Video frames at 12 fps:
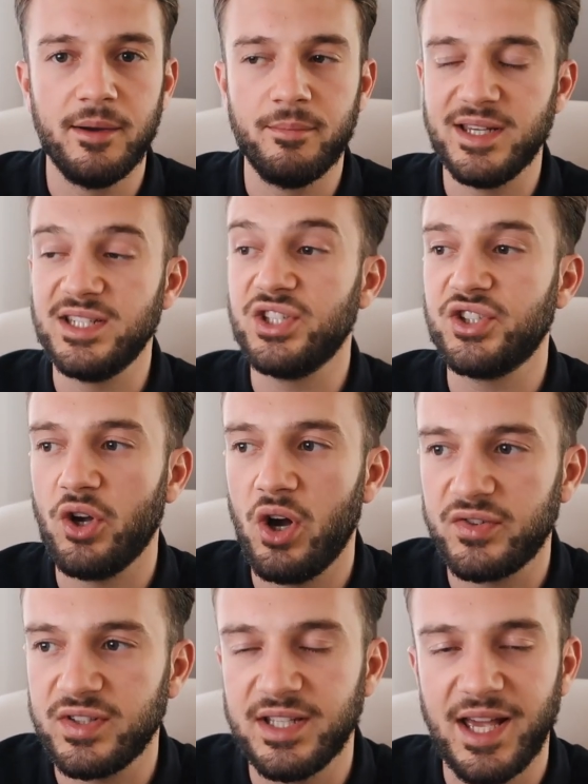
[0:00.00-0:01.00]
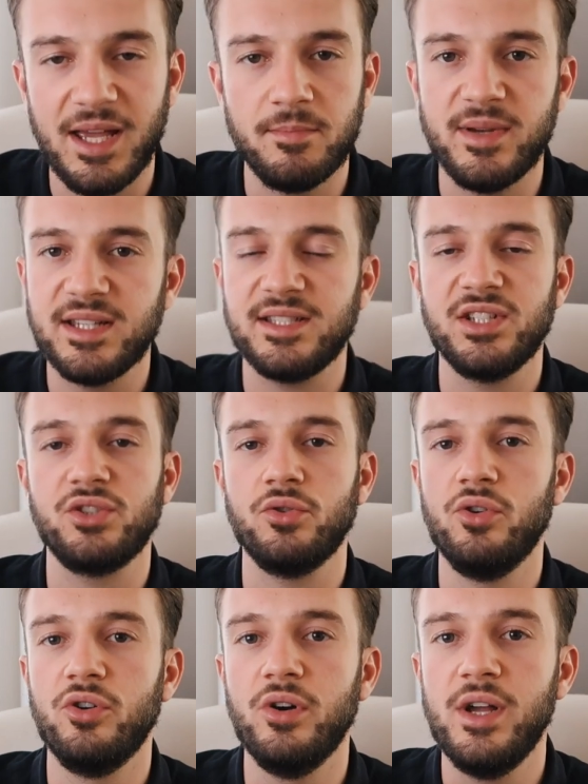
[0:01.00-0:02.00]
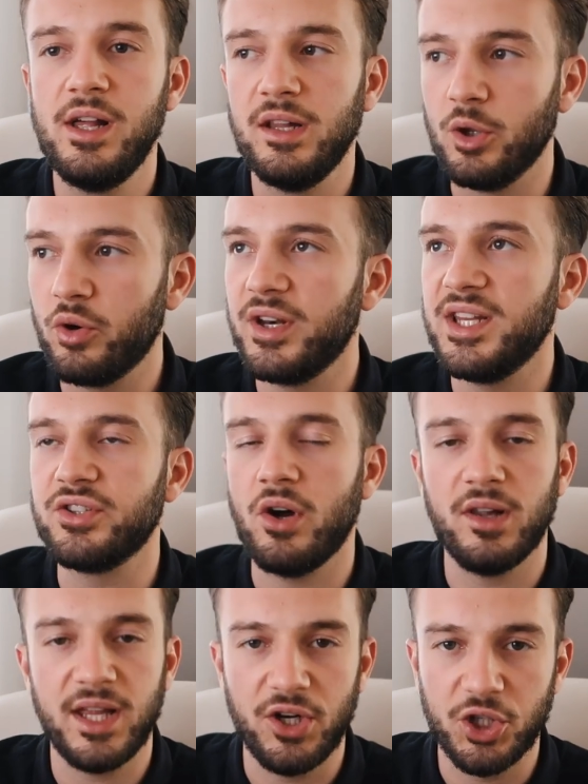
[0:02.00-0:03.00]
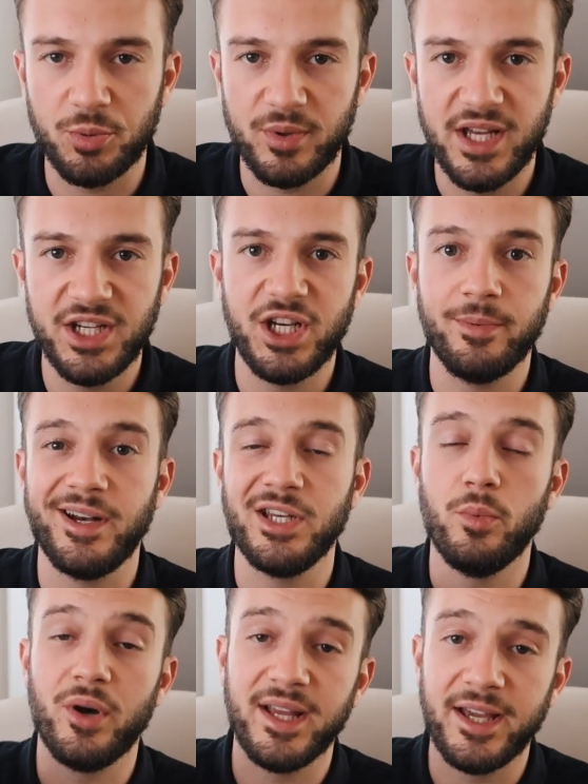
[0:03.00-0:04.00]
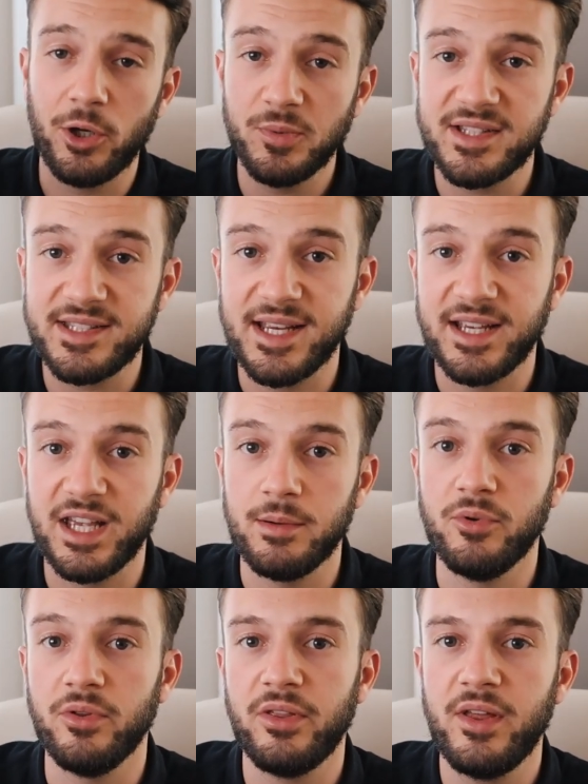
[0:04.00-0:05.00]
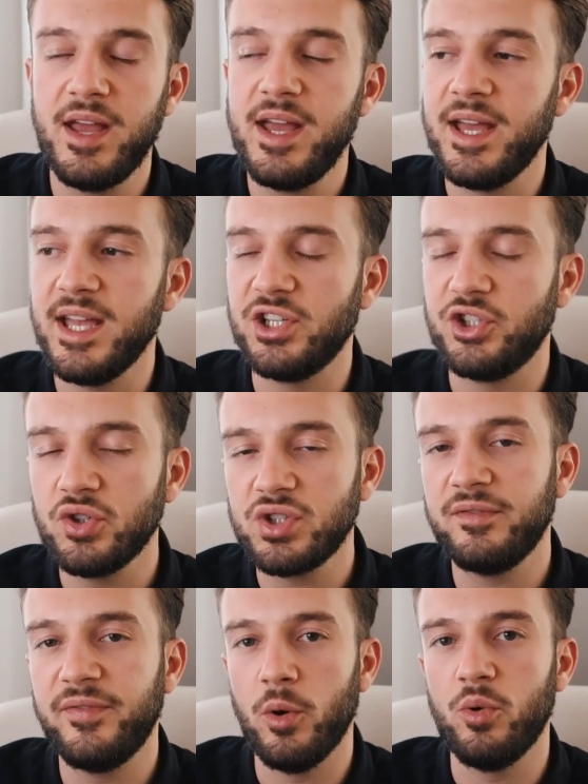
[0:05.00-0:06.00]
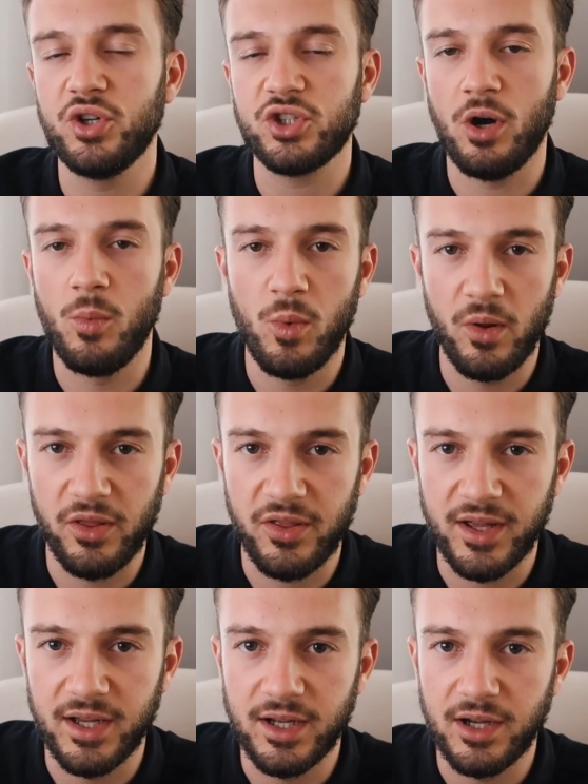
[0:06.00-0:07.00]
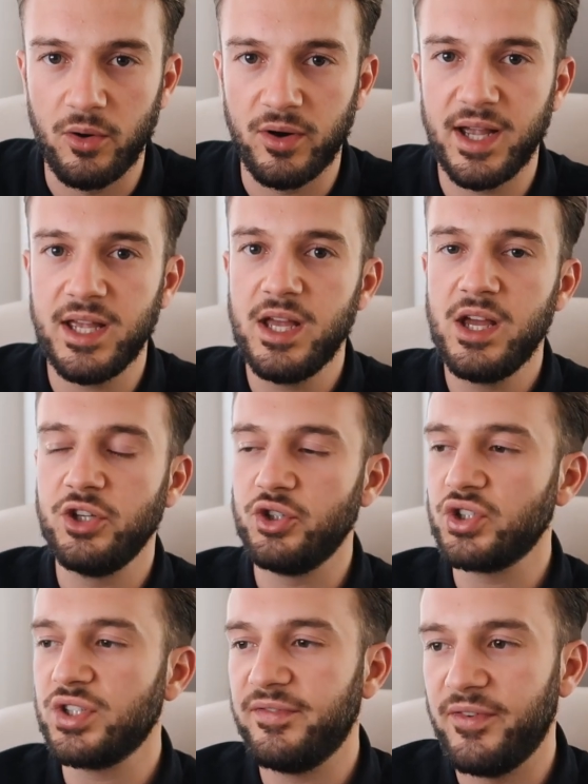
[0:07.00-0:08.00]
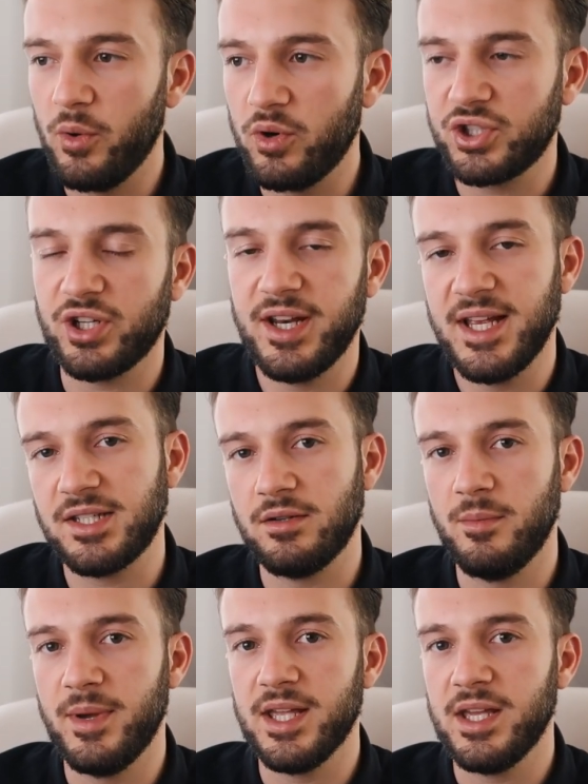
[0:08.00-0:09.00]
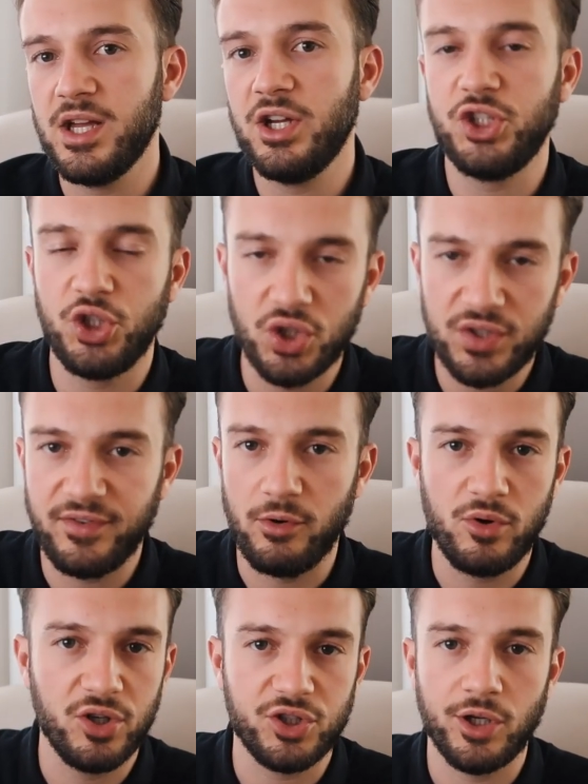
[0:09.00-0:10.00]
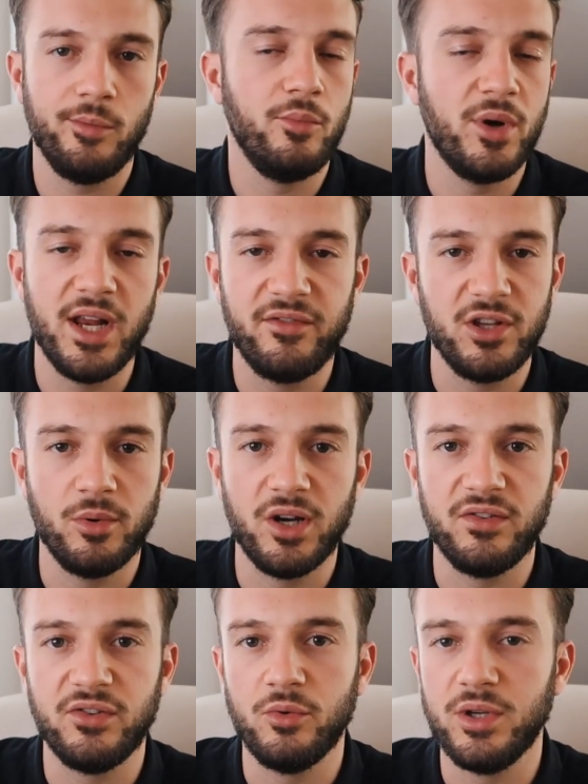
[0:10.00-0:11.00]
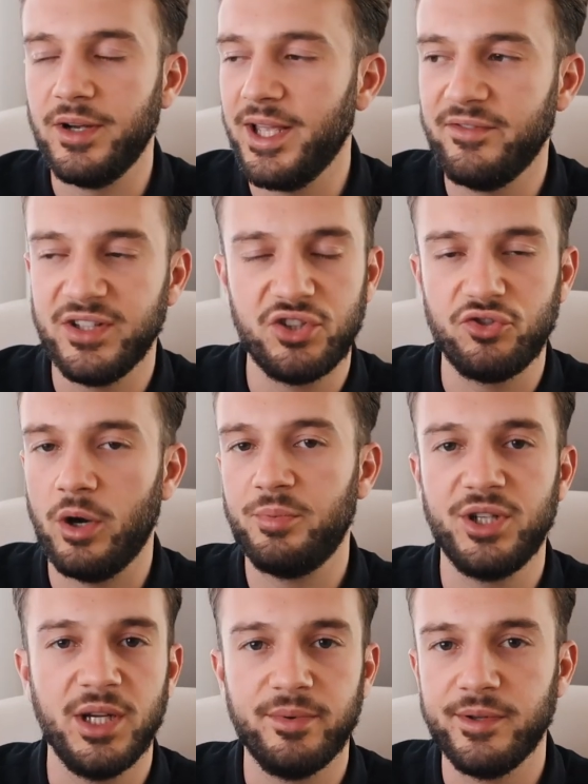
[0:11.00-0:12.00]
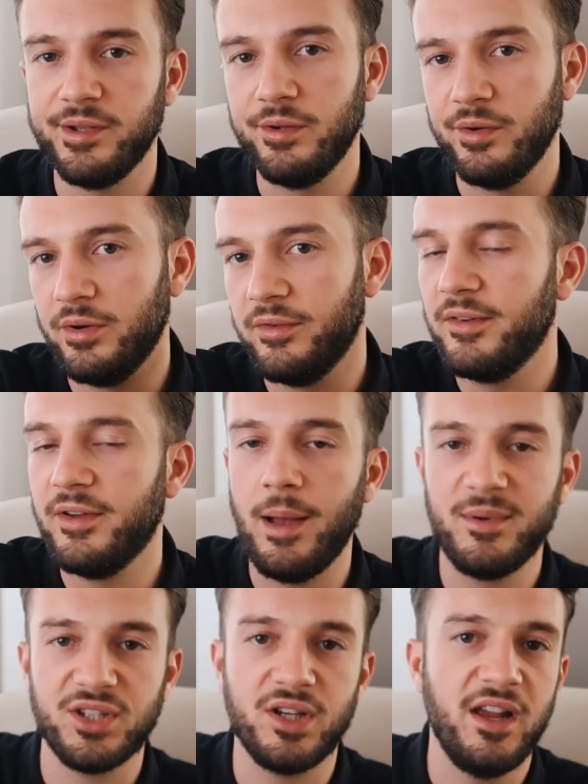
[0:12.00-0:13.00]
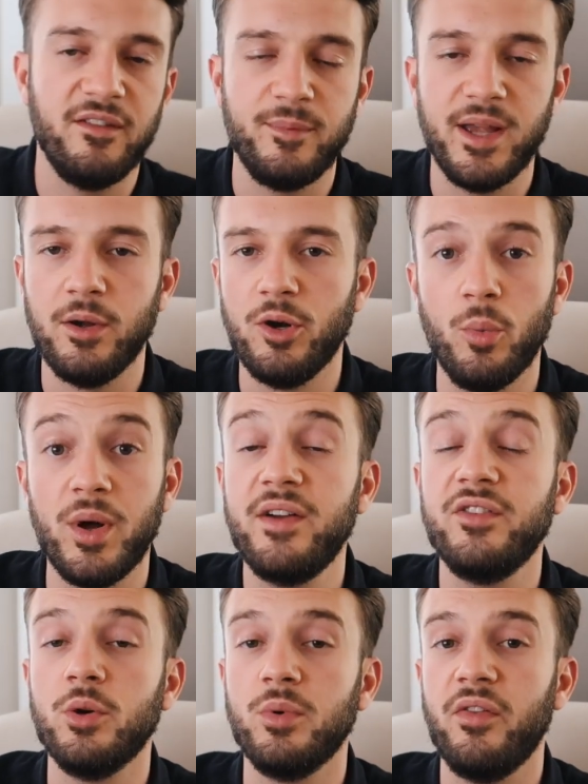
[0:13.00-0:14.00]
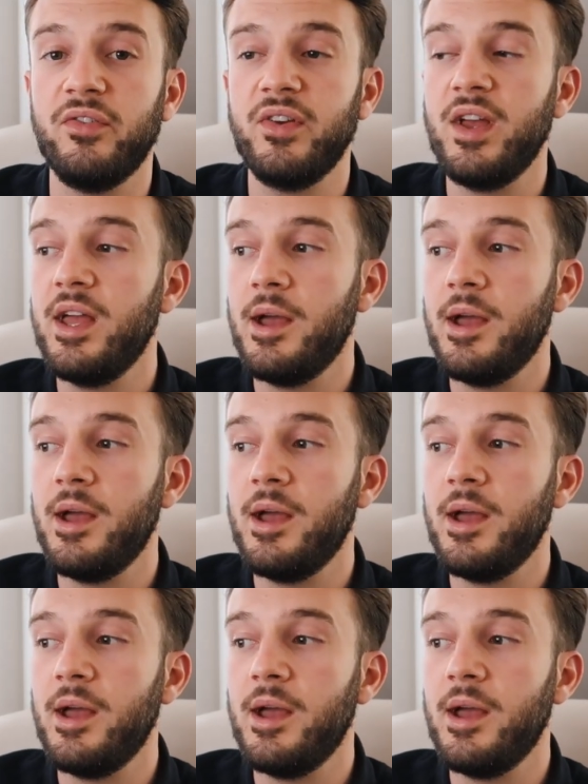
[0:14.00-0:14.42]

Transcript: basically starting a business or looking into online entrepreneurship and you want to get up to 10K a month, is just to focus on one thing, okay? Just to focus on SMMA, just focus on whatever you want to do, you know, if it's dropshipping or Amazon FBA, you know, whatever you want.